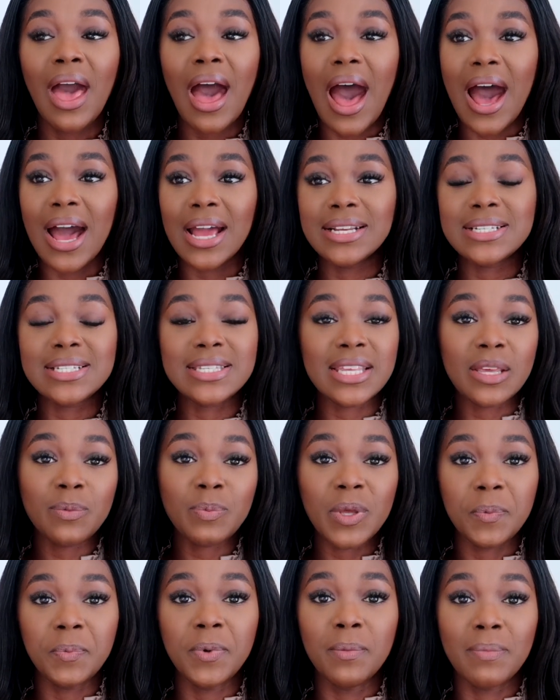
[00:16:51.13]
I'd see
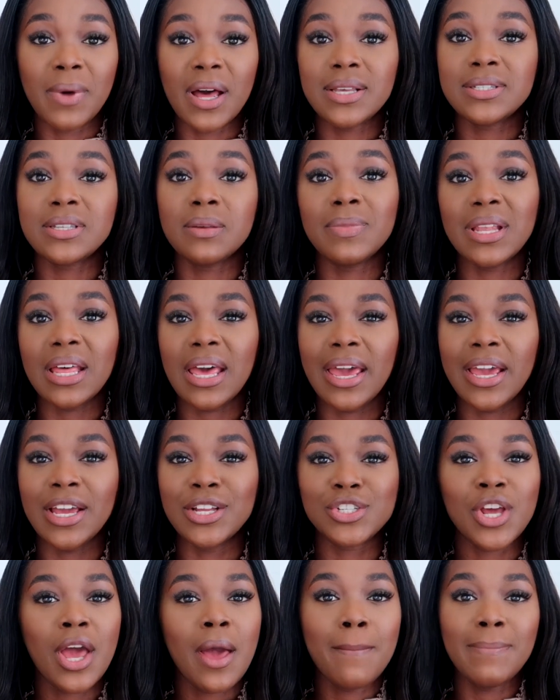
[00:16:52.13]
people my similar
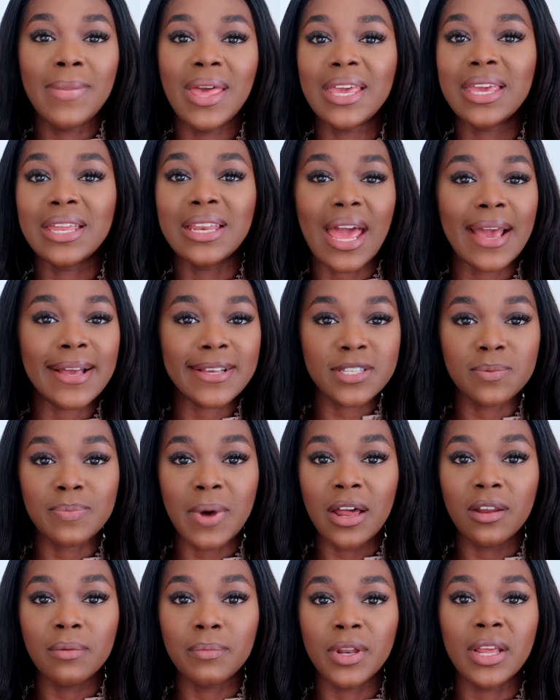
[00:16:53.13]
age making X
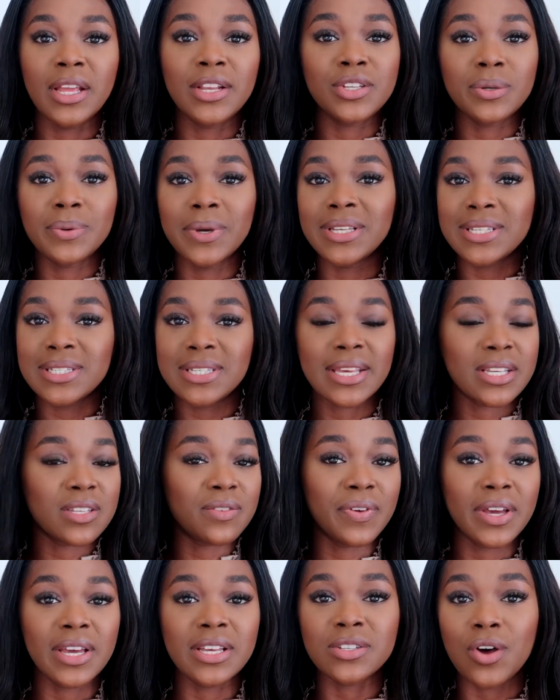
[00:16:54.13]
amount of money, doing six
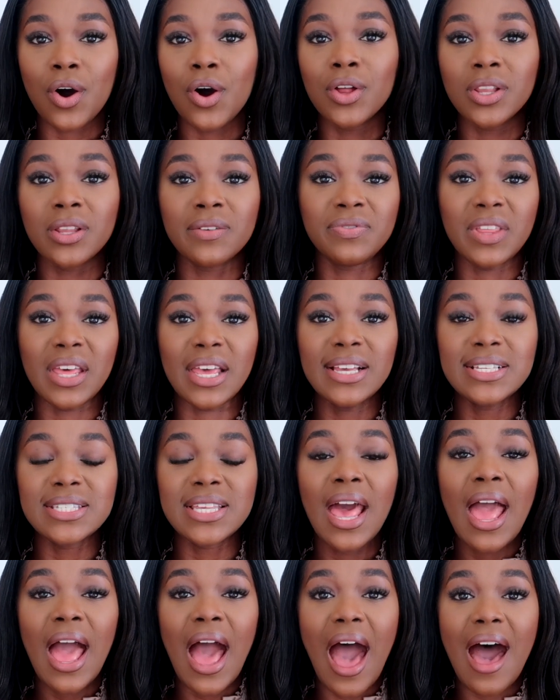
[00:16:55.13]
figures, all of this,
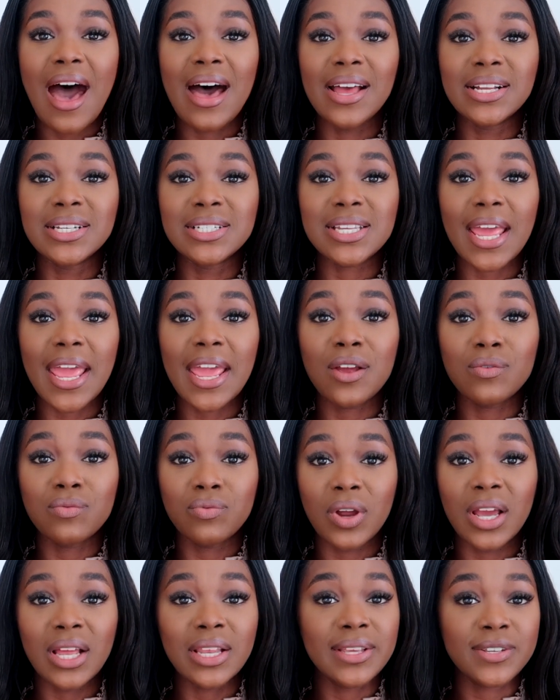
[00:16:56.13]
and it
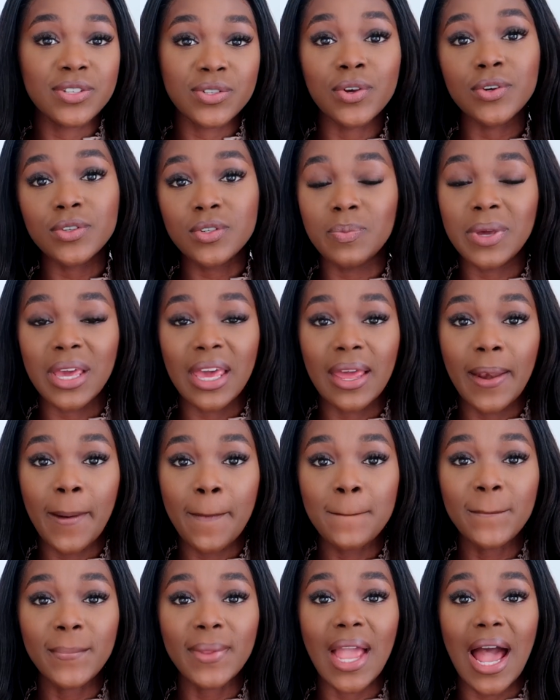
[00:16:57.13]
really sucked me in.
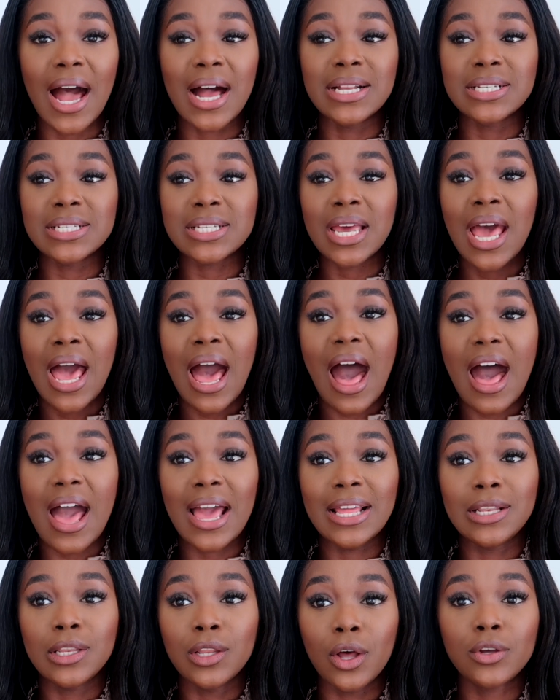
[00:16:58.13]
And
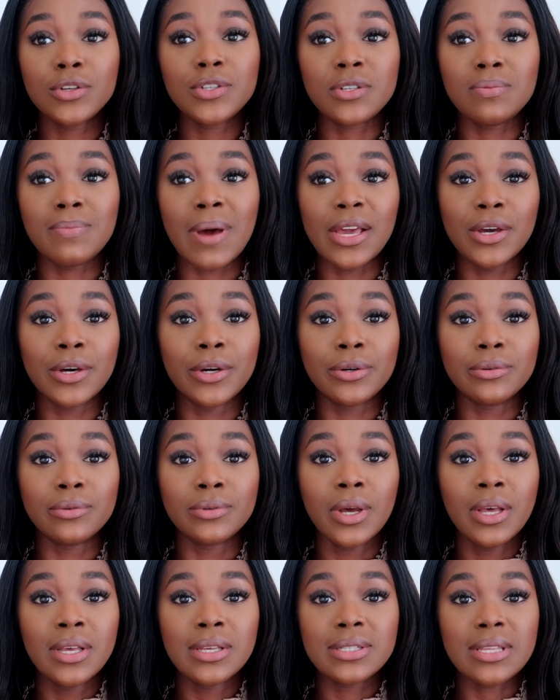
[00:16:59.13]
I lost my own
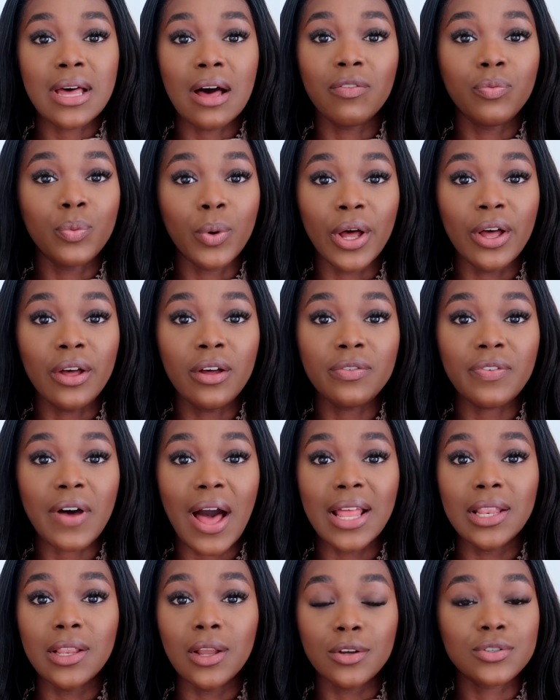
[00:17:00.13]
self-worth.
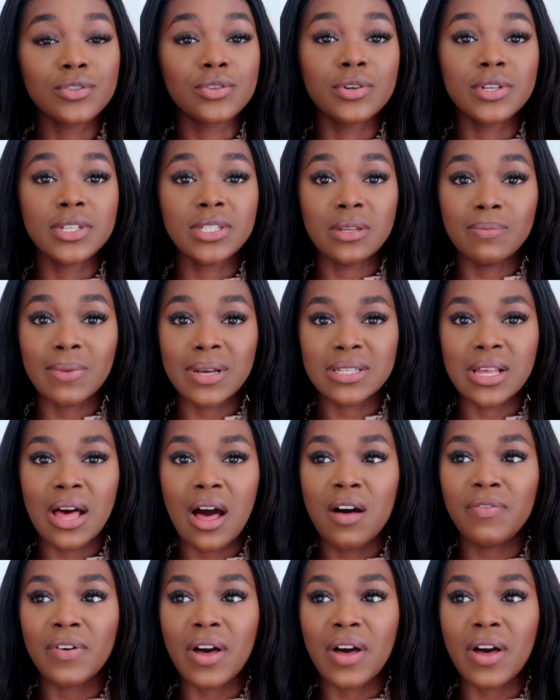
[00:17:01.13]
I lost trust in myself.